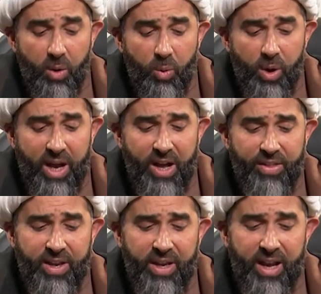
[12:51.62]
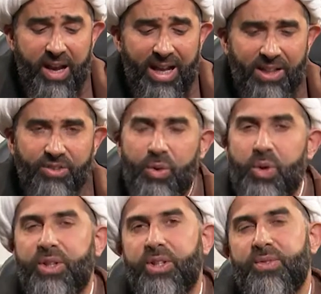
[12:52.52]
What are the
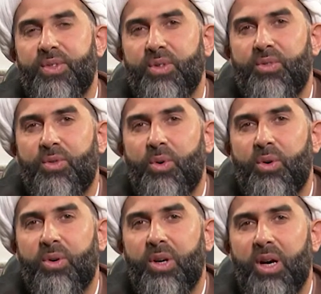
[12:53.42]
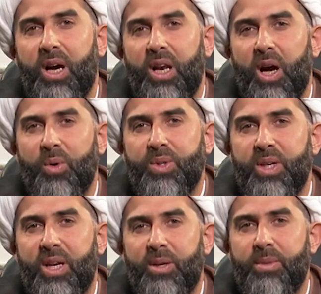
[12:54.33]
alternatives for
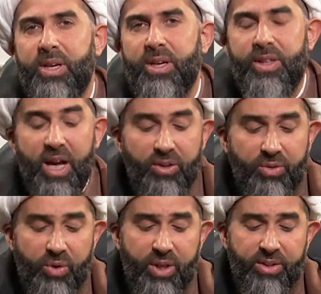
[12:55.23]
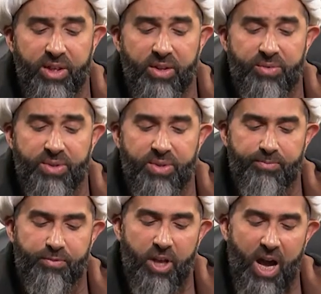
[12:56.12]
Al-Hawzah Al-Ilmiyyah? The alternatives
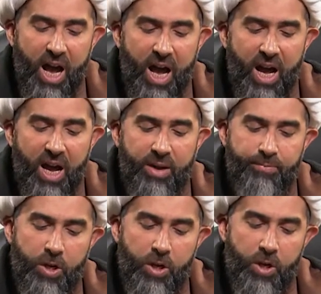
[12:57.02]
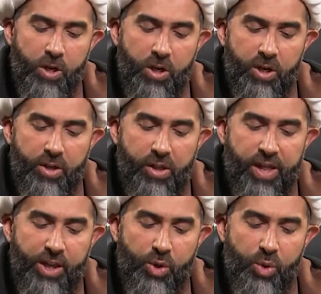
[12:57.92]
are
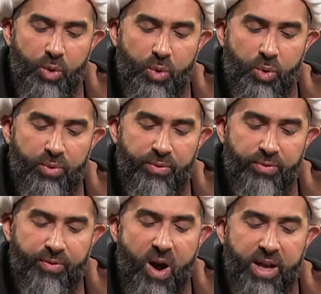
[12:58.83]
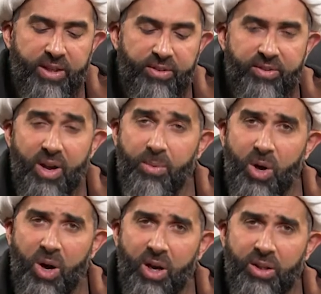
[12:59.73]
that you find some
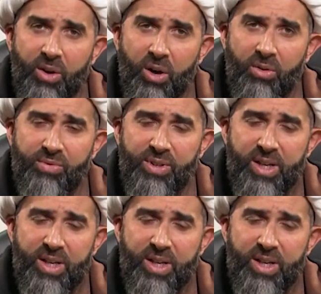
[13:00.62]
kind of